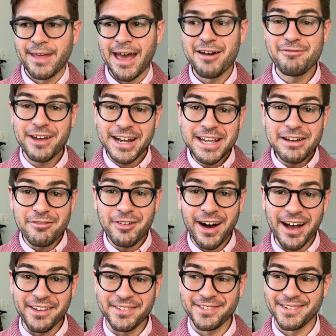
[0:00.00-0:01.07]
Have any of
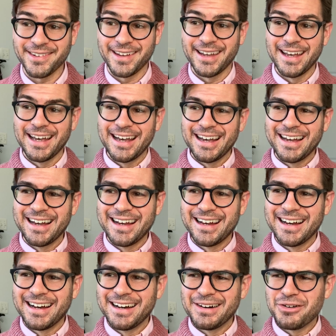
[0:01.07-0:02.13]
us?
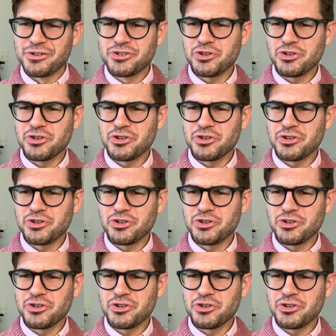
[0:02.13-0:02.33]
Or